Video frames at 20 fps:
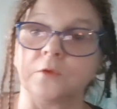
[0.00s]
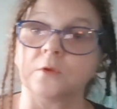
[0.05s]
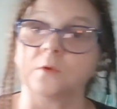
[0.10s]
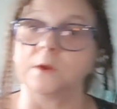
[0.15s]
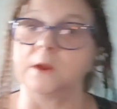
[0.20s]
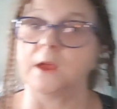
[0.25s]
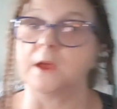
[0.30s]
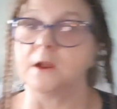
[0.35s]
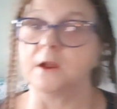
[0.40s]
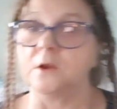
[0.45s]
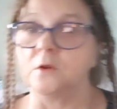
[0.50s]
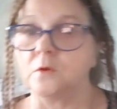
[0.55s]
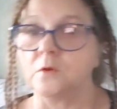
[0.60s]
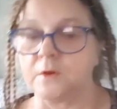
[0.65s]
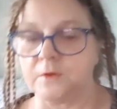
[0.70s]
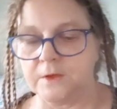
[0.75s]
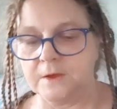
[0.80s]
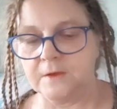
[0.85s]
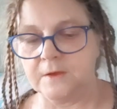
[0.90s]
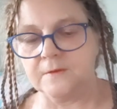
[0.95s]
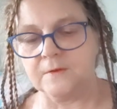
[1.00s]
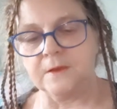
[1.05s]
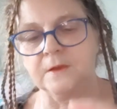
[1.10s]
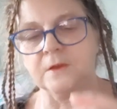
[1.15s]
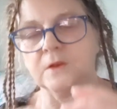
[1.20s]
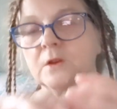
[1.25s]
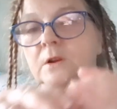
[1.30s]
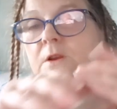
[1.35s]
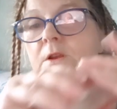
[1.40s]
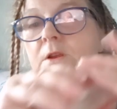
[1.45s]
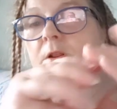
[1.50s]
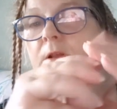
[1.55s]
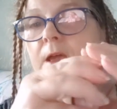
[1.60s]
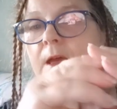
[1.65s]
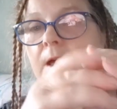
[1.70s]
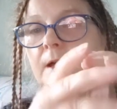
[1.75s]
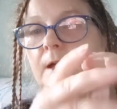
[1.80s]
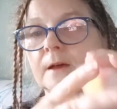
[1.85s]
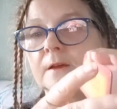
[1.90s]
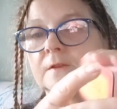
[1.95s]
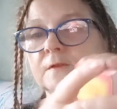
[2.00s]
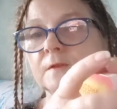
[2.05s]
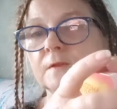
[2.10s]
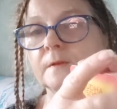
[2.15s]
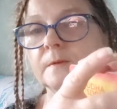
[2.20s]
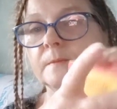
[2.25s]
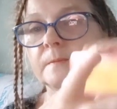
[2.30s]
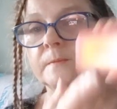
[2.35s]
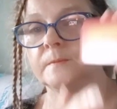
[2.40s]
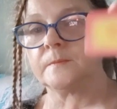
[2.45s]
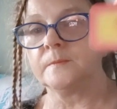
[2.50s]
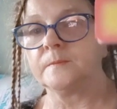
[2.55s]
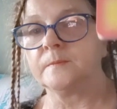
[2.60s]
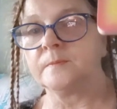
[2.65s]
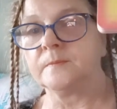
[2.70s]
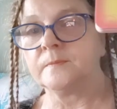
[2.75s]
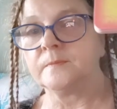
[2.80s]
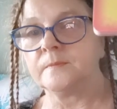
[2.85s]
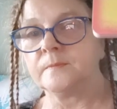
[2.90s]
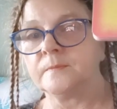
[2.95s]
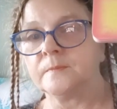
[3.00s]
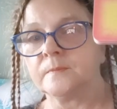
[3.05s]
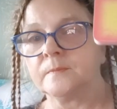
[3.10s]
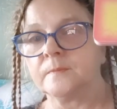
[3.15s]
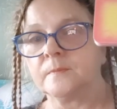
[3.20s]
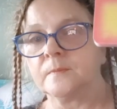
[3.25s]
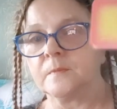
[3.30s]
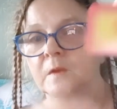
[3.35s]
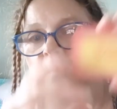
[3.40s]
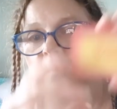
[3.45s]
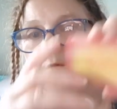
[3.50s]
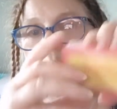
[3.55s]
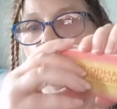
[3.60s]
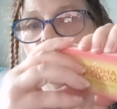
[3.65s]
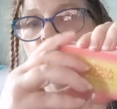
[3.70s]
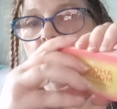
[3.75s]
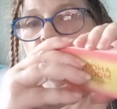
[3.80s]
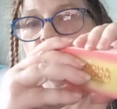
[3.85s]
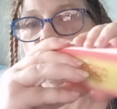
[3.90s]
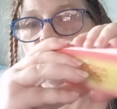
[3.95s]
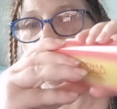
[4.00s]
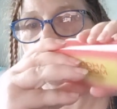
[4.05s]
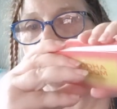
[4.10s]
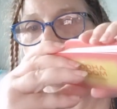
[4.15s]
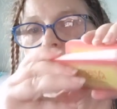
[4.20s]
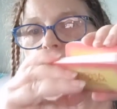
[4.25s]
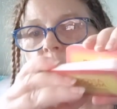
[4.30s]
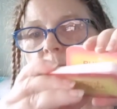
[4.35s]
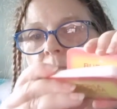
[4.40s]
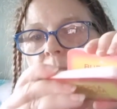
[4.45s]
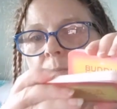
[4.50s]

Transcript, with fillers: and had a look at these they're your little cards they've all got that on them